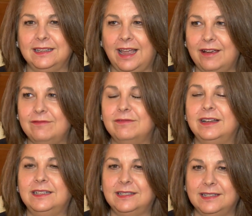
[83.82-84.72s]

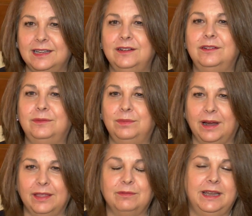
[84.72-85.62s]
every single
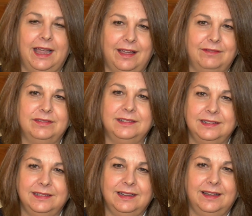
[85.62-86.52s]
breath we have.
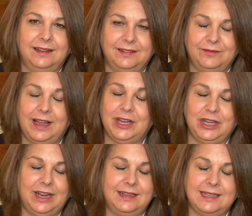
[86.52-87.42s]
If I
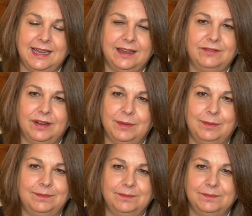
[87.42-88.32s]
could, I'd take it from
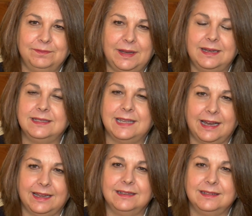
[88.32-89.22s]
him in a
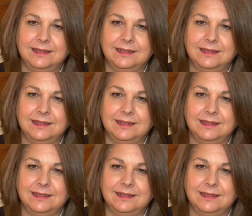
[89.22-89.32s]
second.